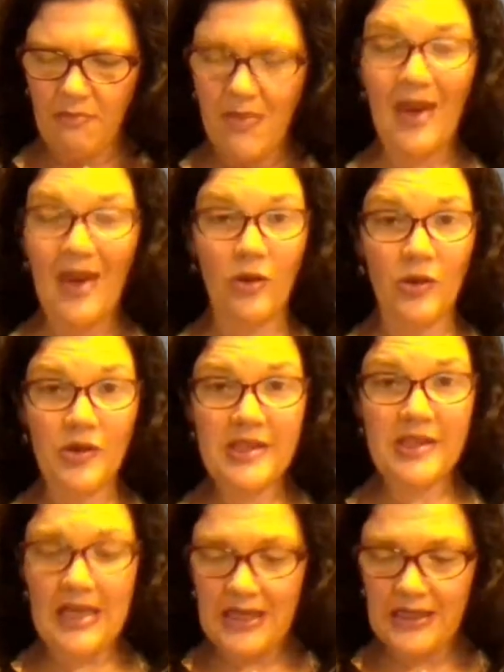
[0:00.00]
like
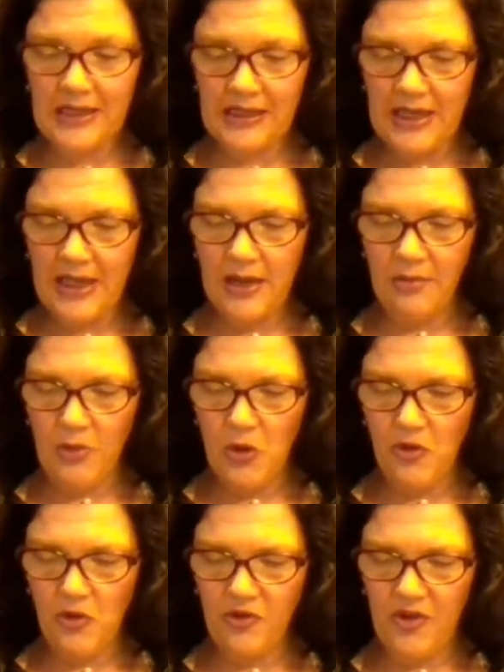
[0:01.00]
metals,
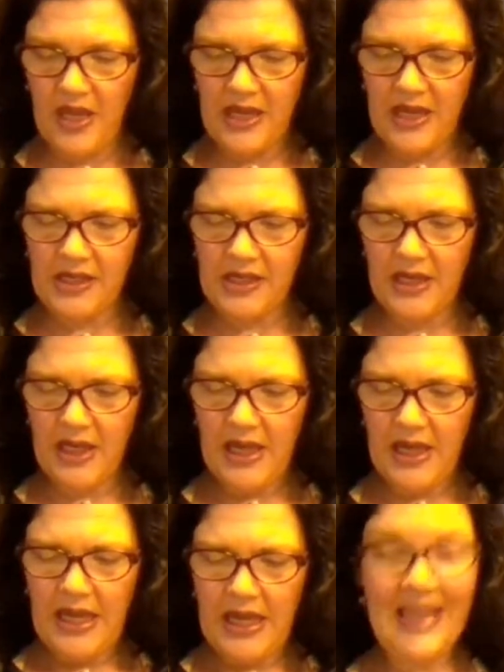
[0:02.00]
easily move
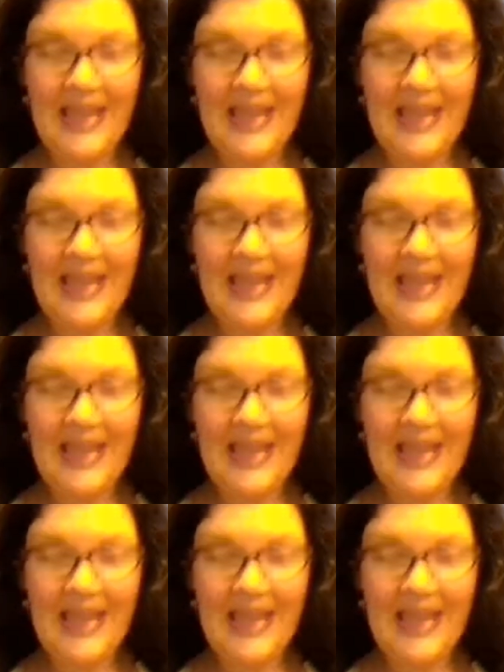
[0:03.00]
heat.